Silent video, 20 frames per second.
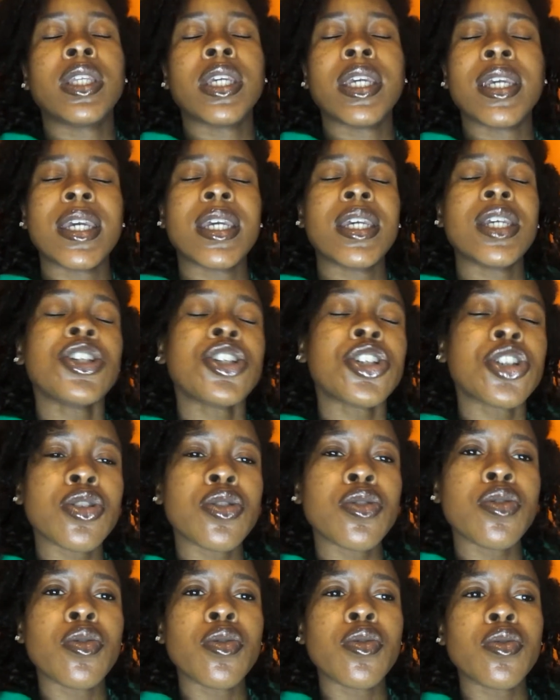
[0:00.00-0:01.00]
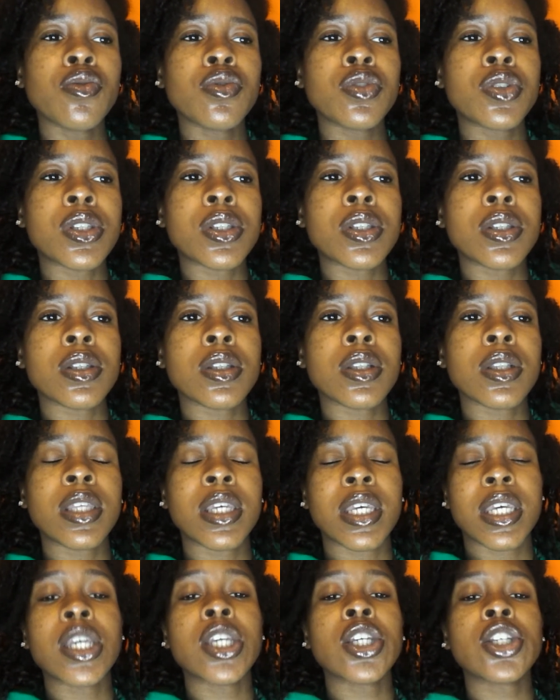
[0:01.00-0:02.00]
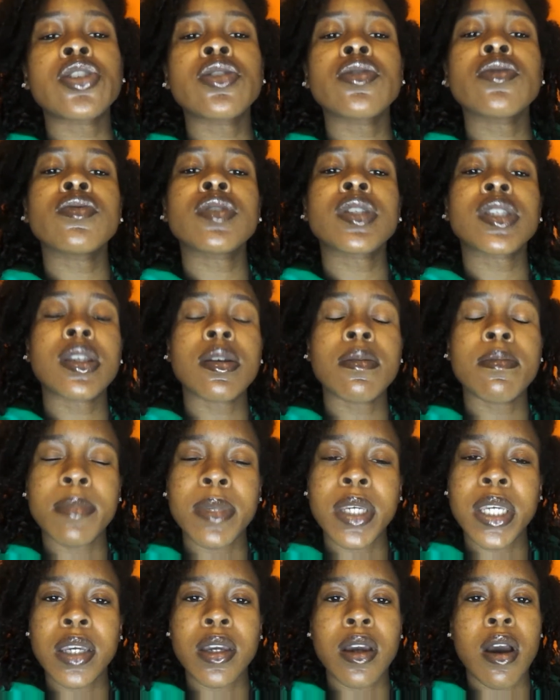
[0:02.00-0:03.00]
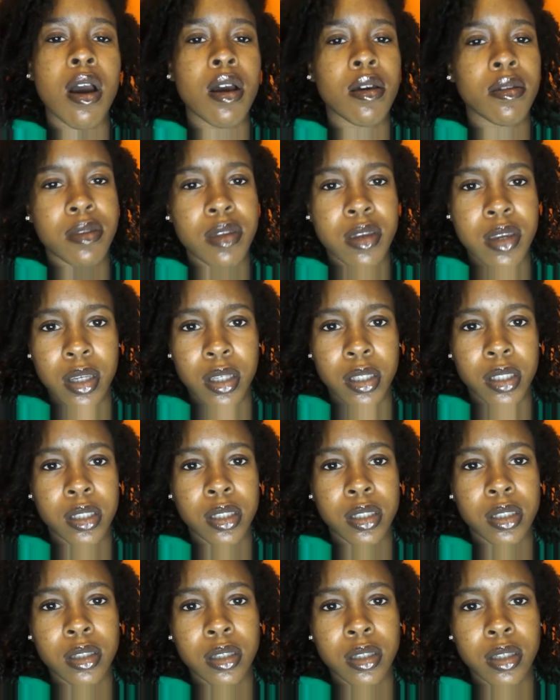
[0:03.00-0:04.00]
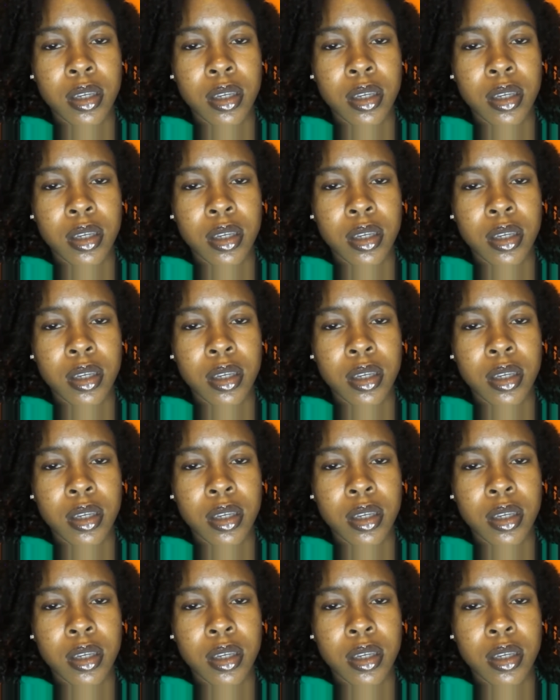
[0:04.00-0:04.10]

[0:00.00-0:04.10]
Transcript: the issues to me are this.